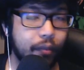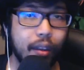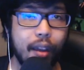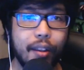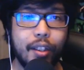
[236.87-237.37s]

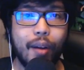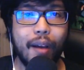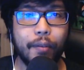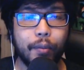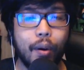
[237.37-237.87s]
And then you
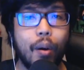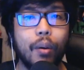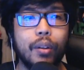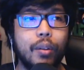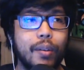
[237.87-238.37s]
have the
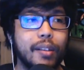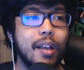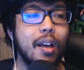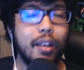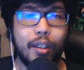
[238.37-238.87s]
rogue who is,
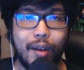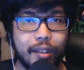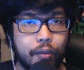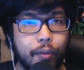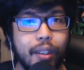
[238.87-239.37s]
you know, has
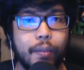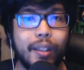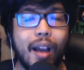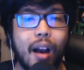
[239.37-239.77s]
a really, really high